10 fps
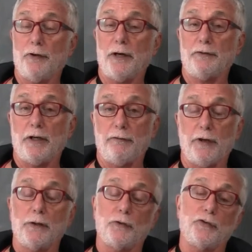a five-day
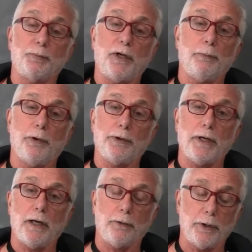event in September in
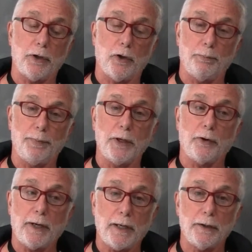Calgary called
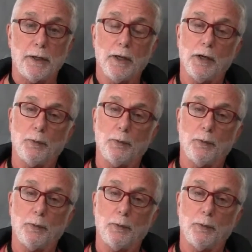Beakerhead,